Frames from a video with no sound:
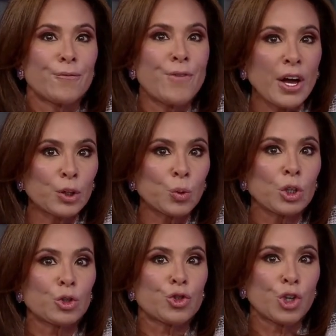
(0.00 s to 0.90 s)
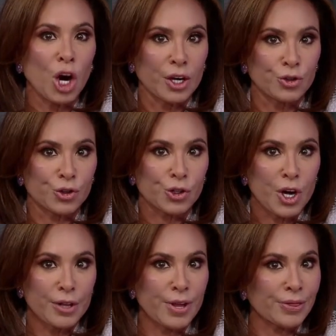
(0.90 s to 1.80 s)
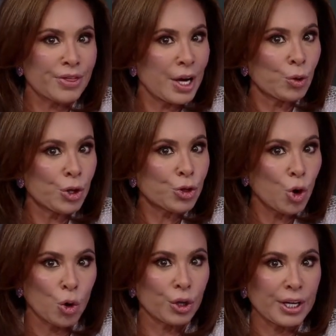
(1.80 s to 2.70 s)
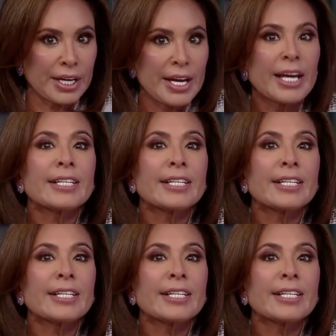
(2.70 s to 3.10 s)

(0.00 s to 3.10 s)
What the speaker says: federal judge that their authority